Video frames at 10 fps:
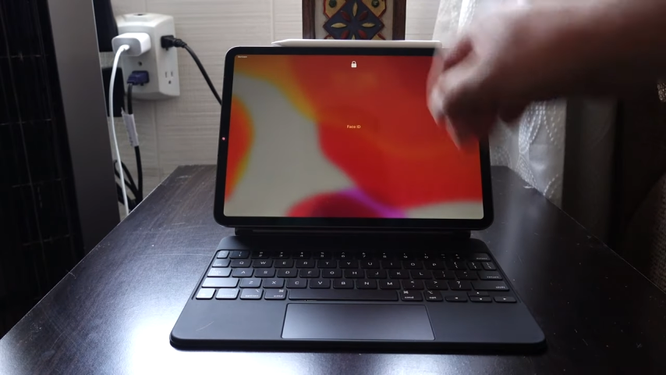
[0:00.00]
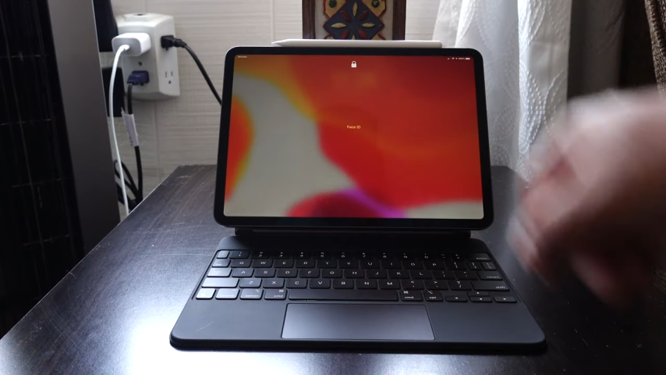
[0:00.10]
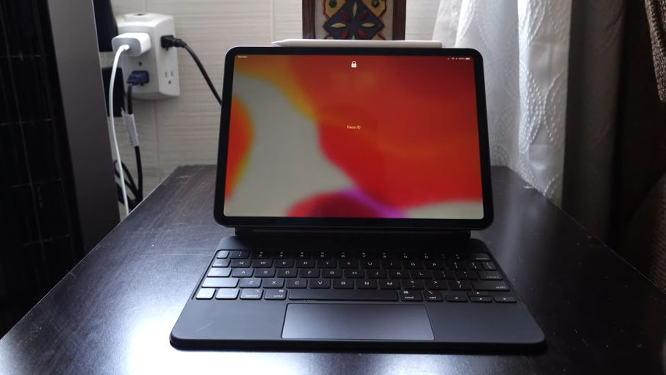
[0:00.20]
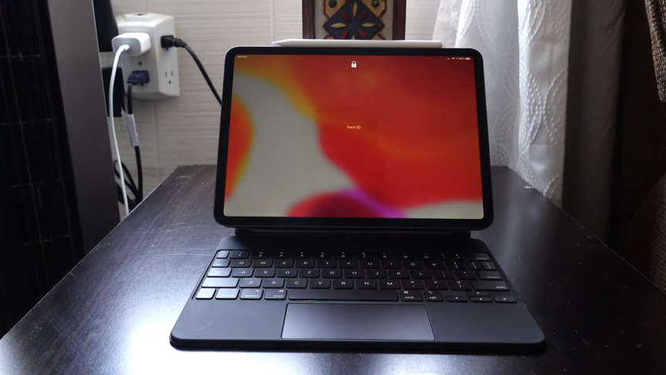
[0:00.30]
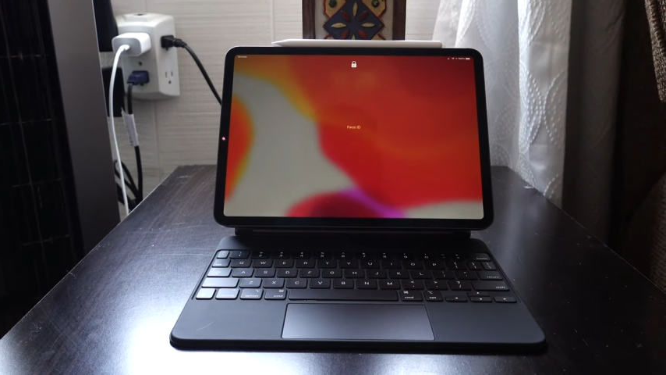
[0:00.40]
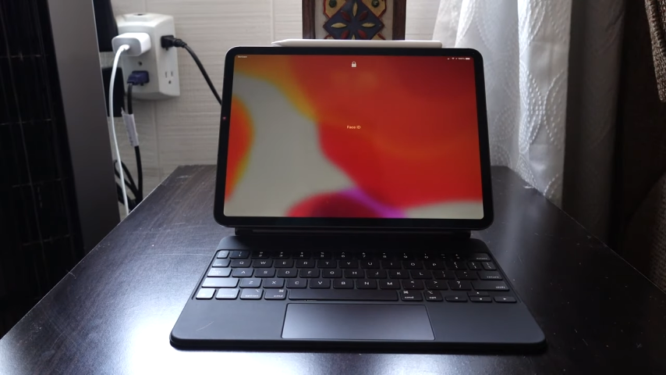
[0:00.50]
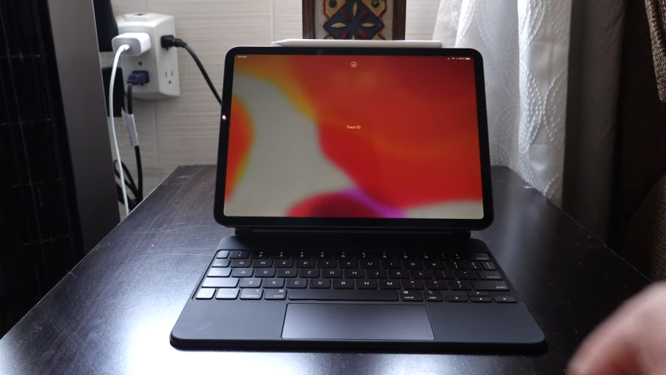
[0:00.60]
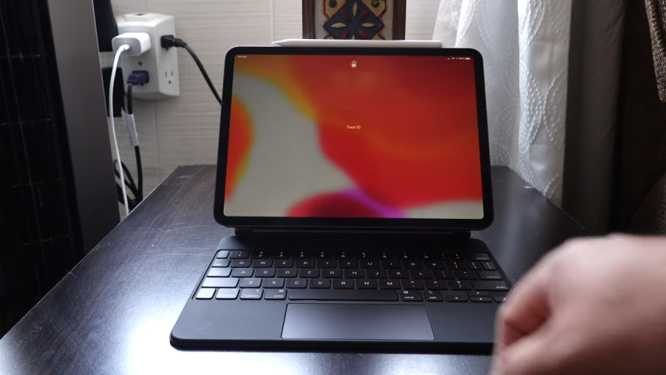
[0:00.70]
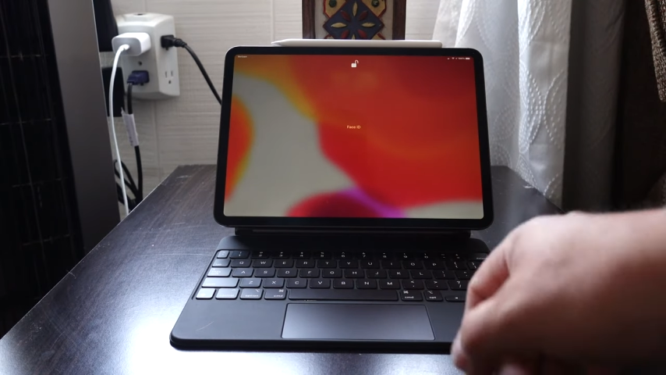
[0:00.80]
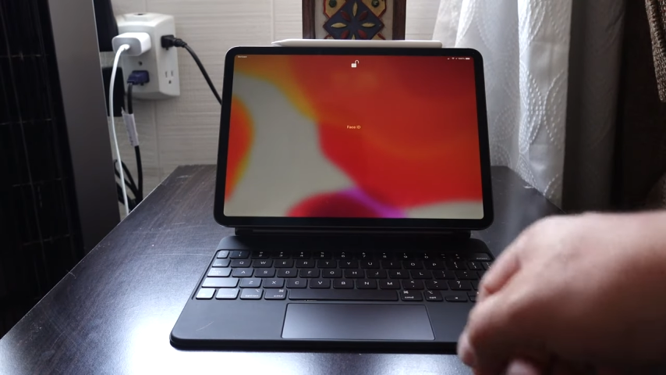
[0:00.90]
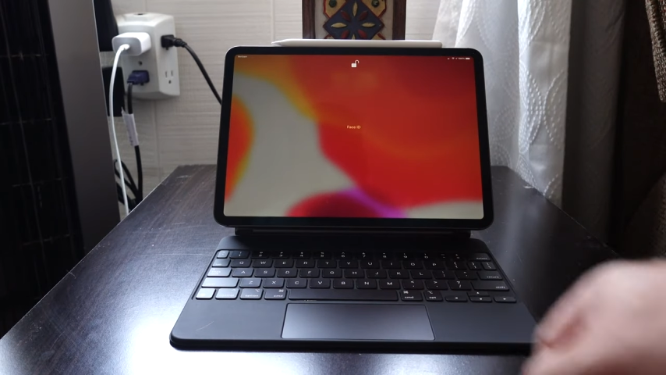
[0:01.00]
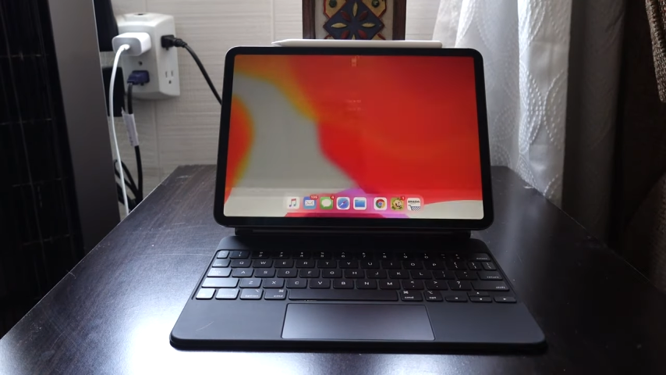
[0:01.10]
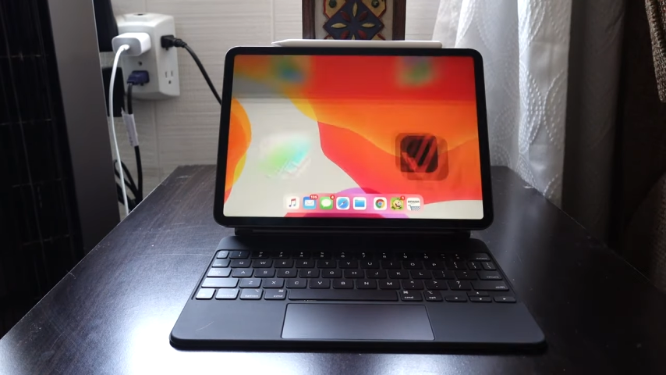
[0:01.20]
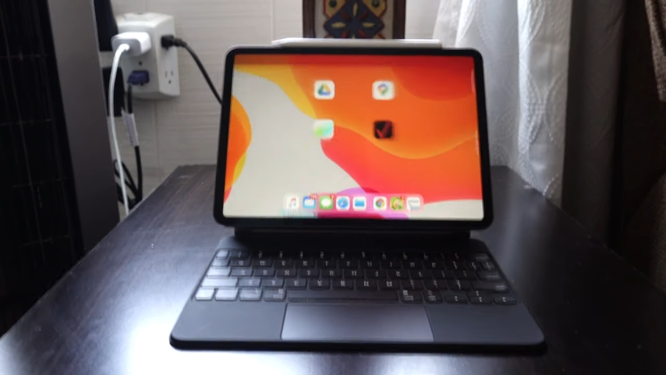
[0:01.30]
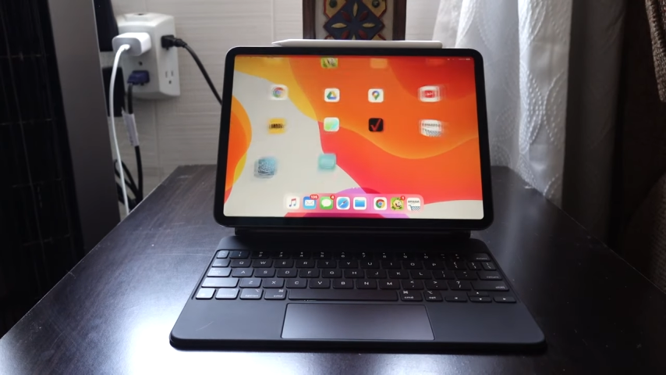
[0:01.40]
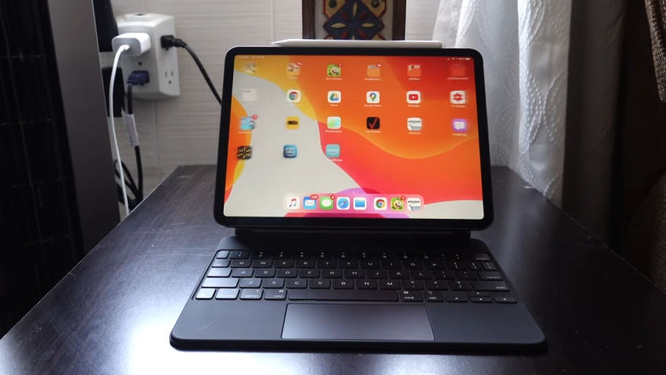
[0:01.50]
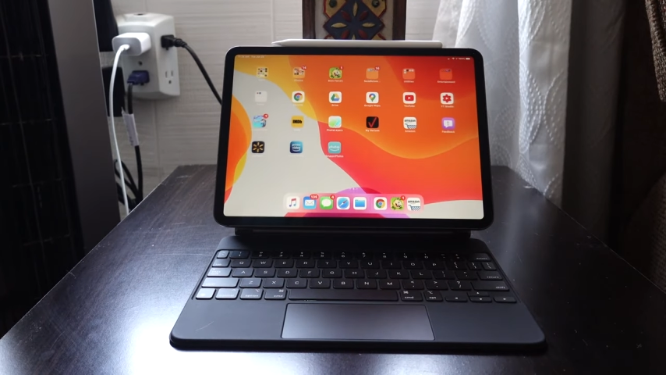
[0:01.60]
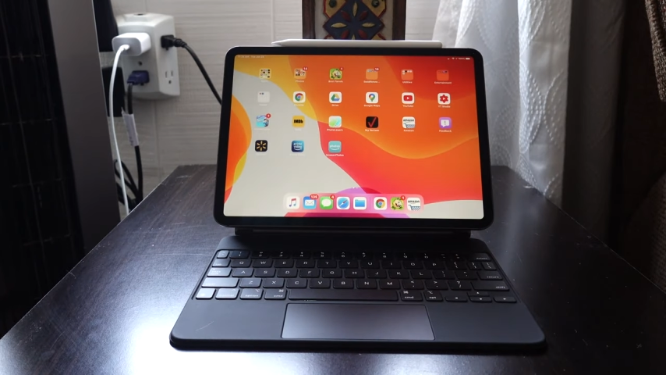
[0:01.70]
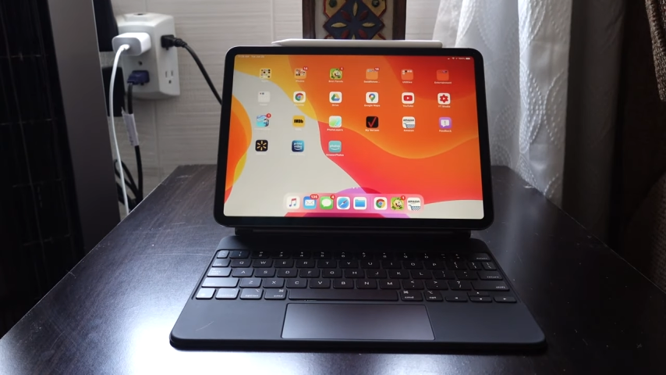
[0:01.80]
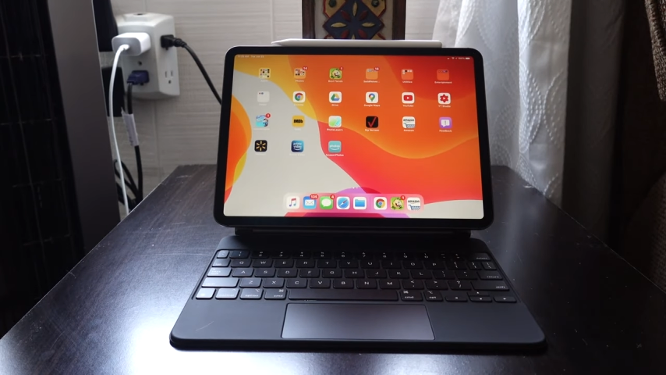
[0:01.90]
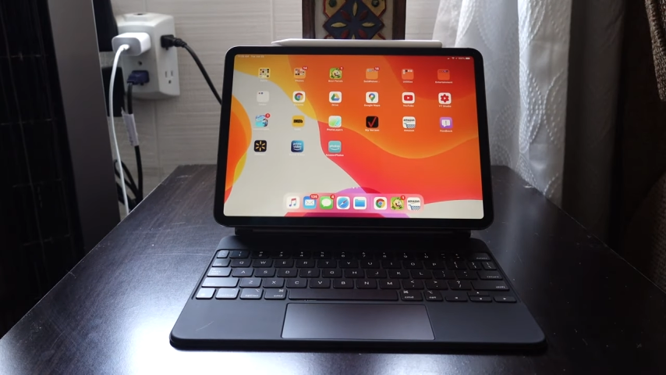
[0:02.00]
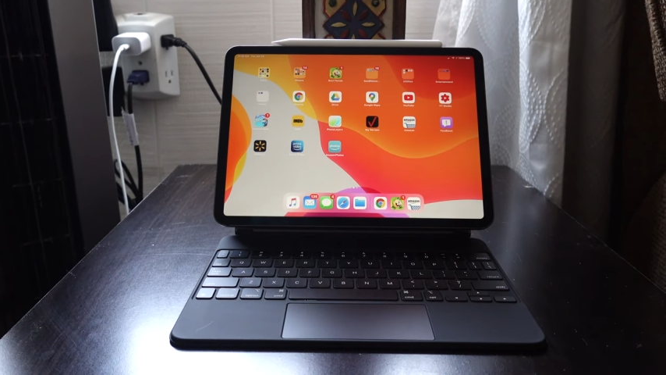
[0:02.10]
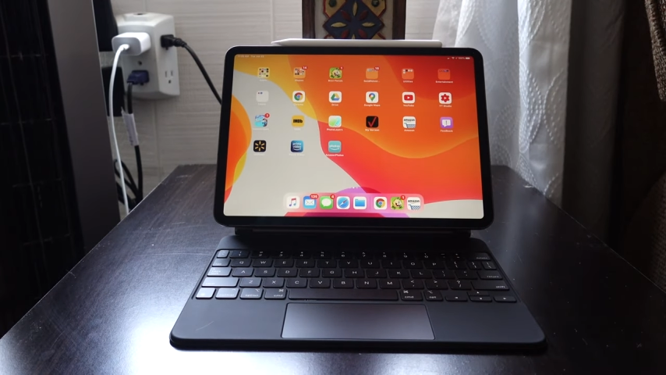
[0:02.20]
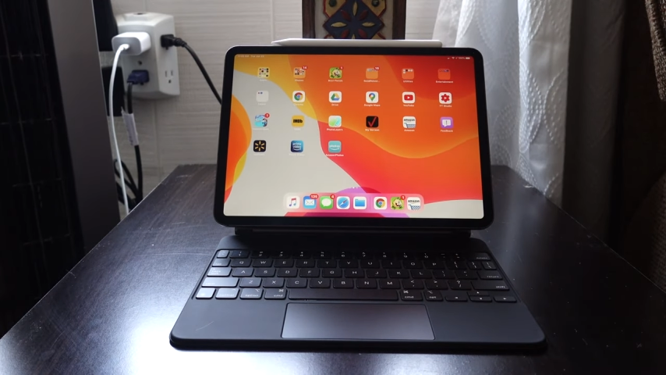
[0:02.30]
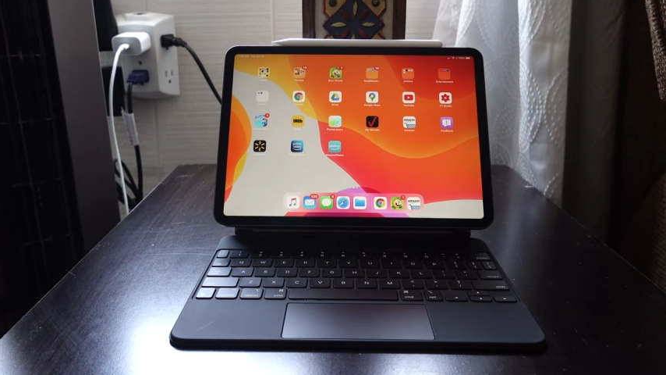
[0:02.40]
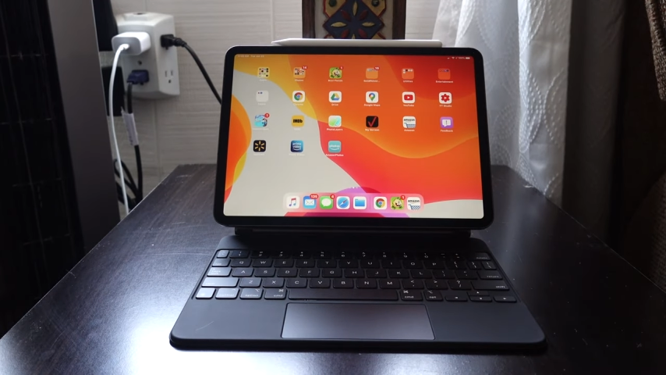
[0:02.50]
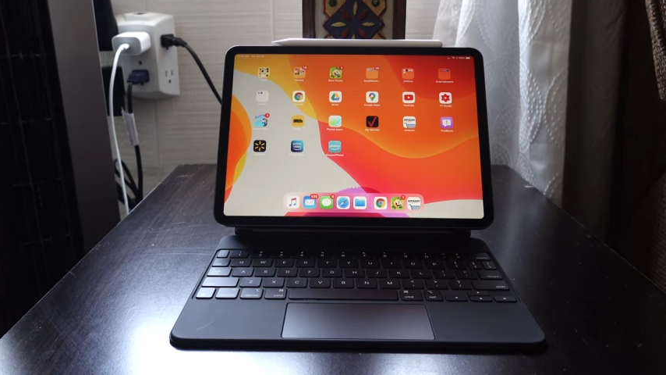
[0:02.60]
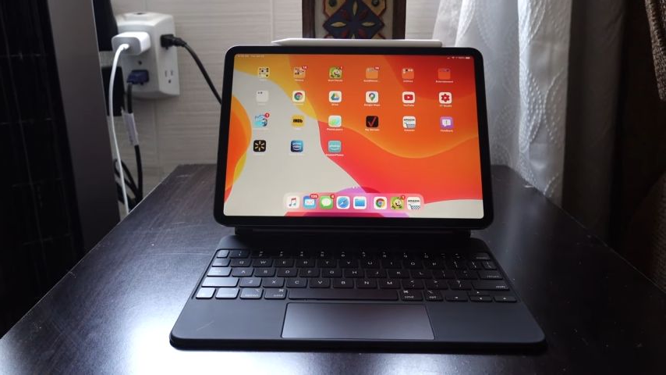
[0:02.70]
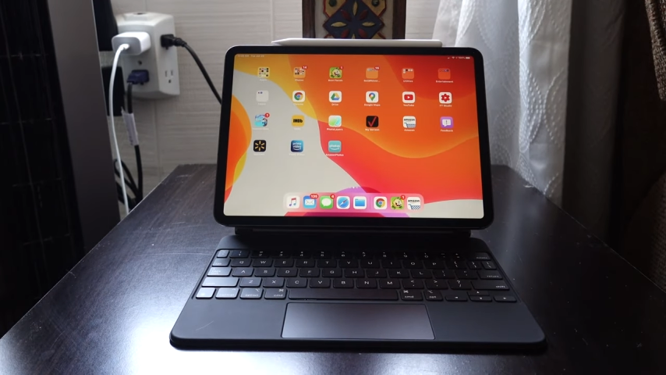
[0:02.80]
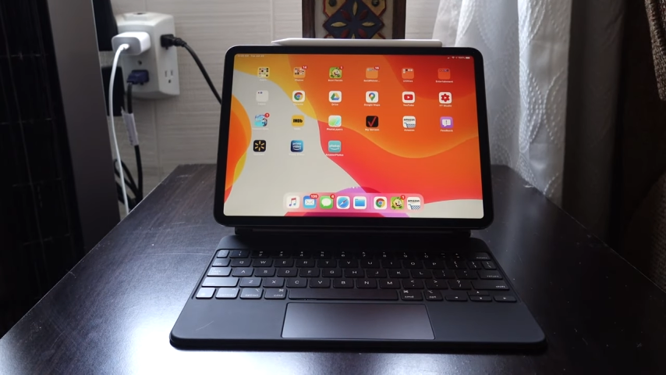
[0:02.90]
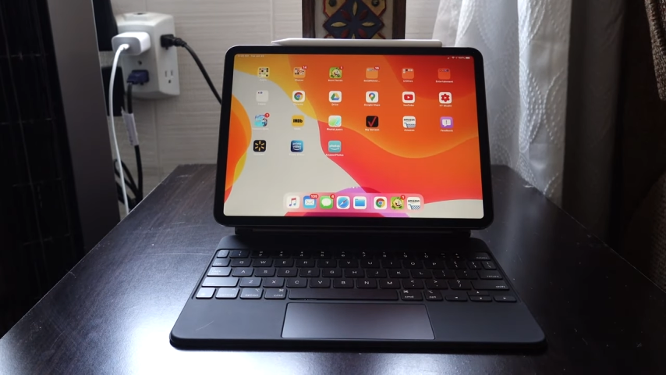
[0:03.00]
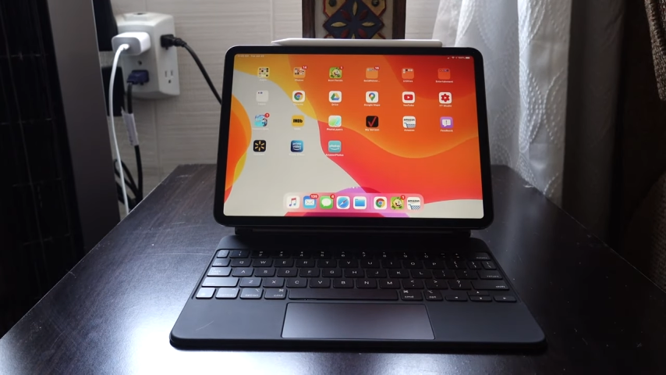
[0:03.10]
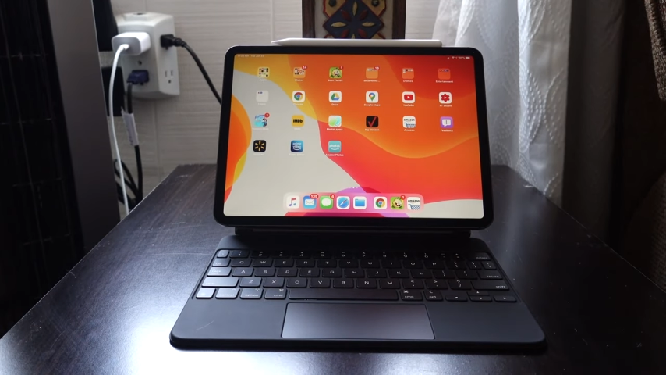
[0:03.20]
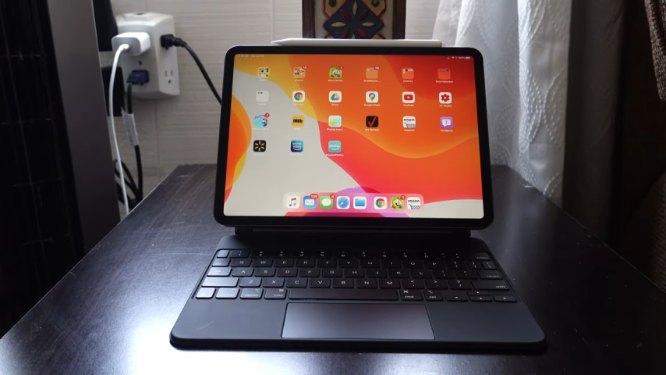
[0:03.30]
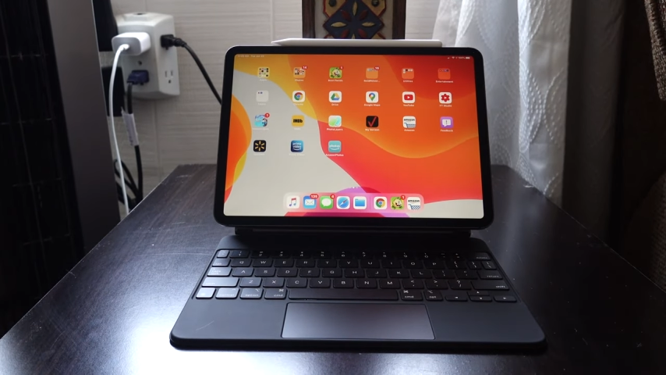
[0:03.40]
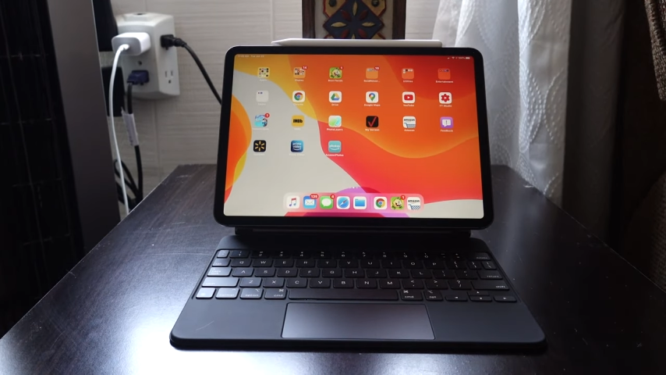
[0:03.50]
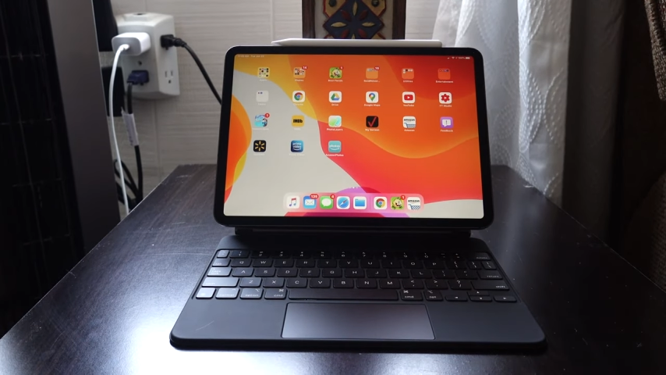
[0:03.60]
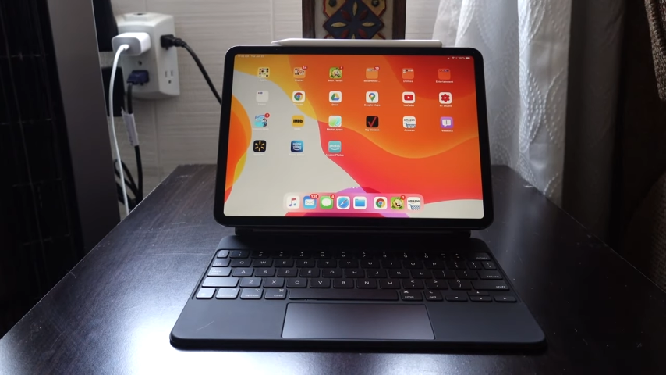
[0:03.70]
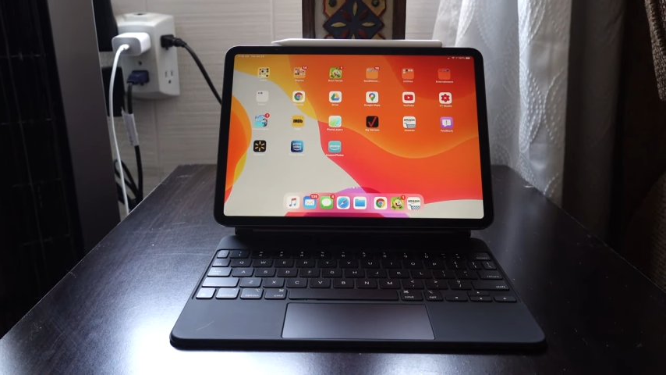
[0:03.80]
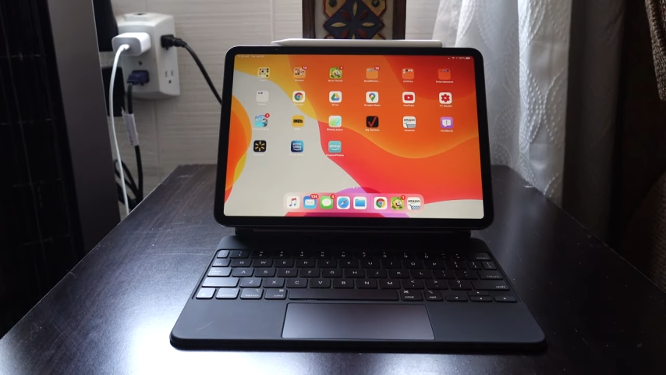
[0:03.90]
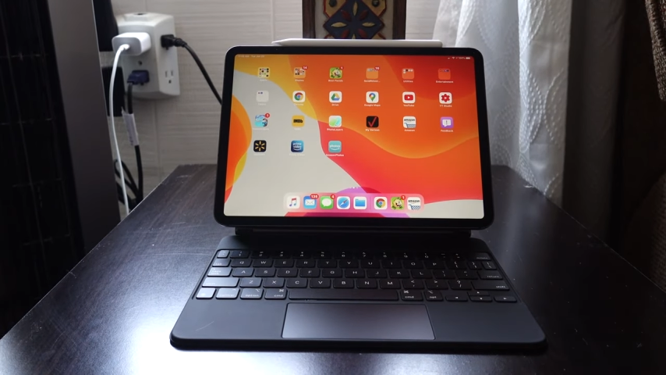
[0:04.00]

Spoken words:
No face is visible, so there are no lips to read.